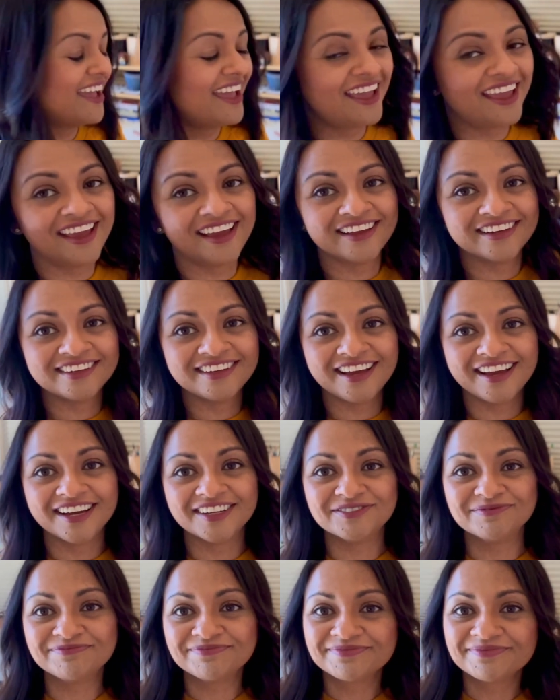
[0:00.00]

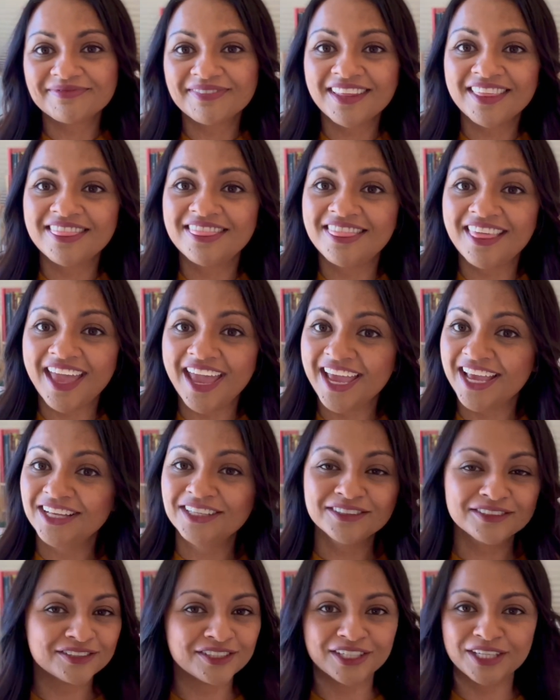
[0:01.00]
And
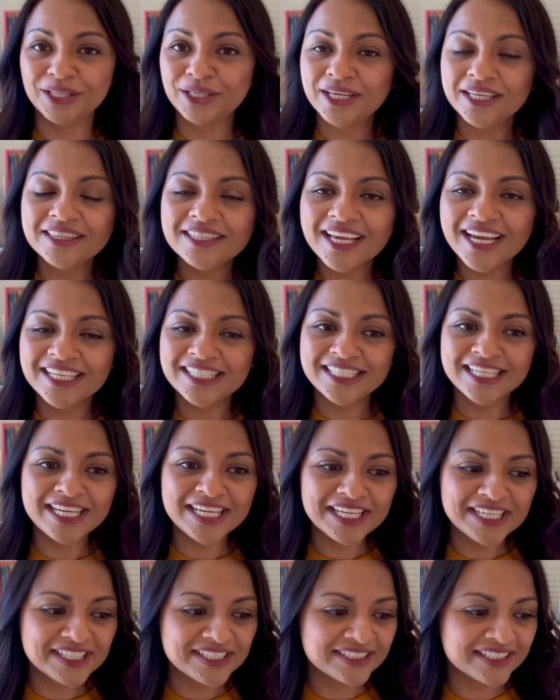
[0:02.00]
they took a look at the
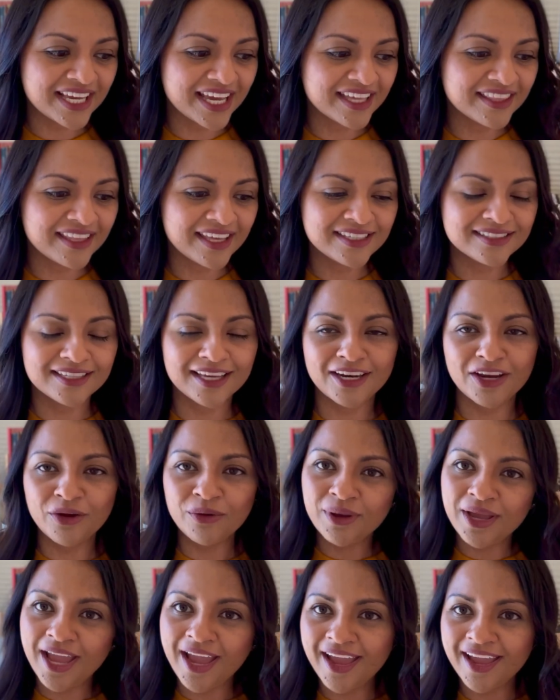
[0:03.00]
ideas and they said,
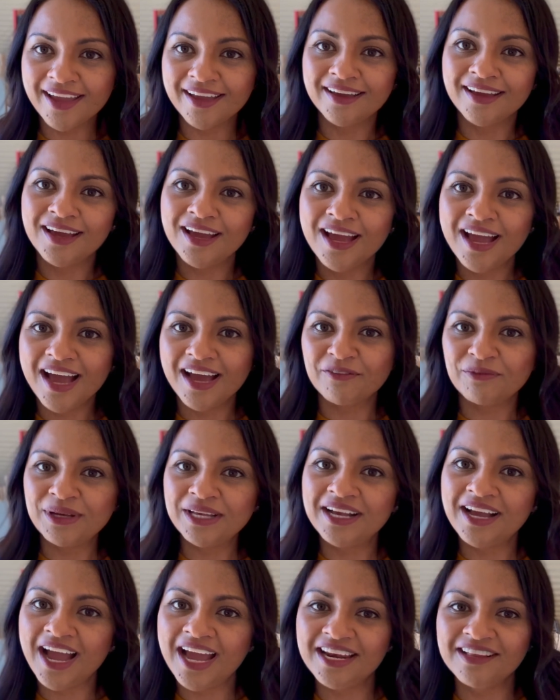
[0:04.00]
okay, we
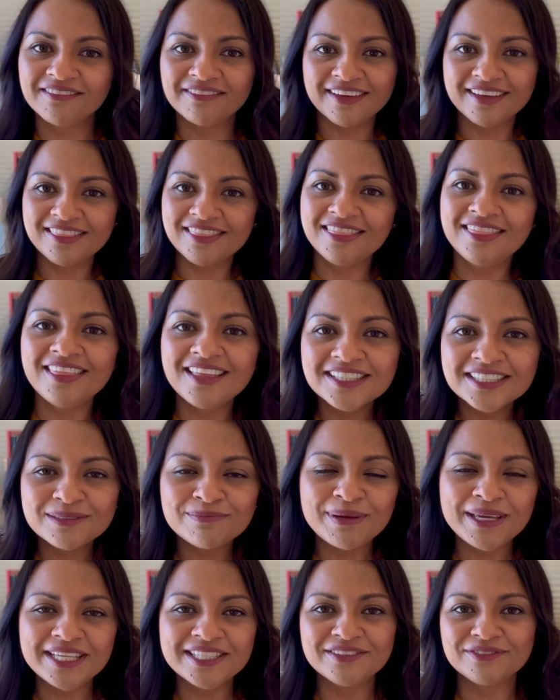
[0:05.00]
kind of like this
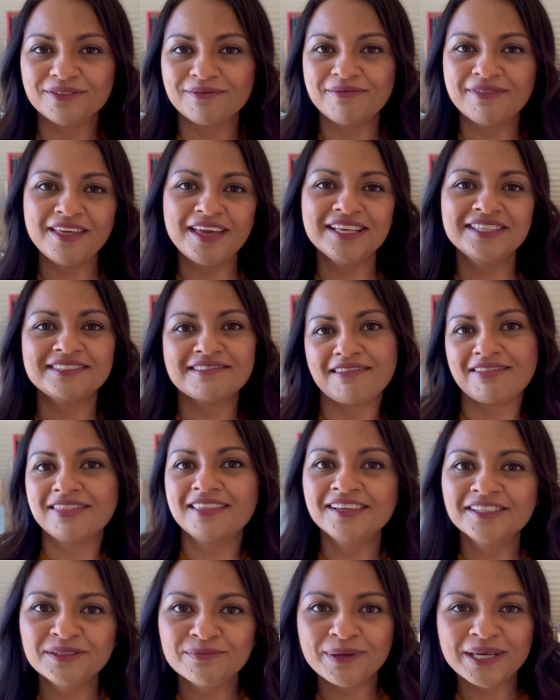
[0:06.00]
piece from this and
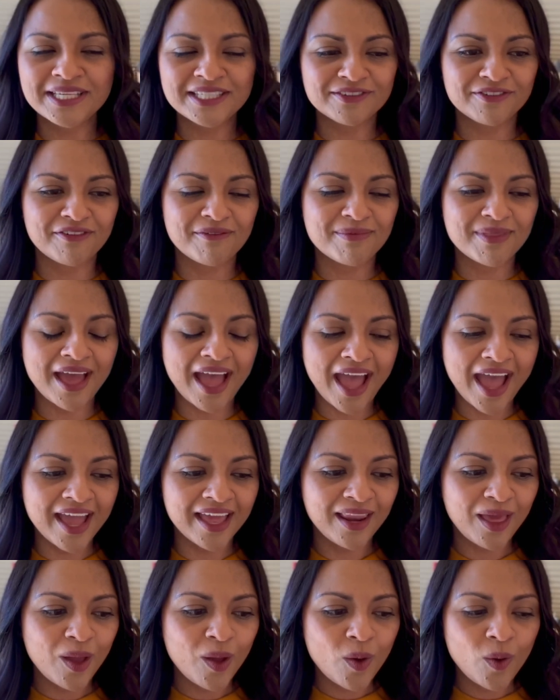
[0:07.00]
this piece from that.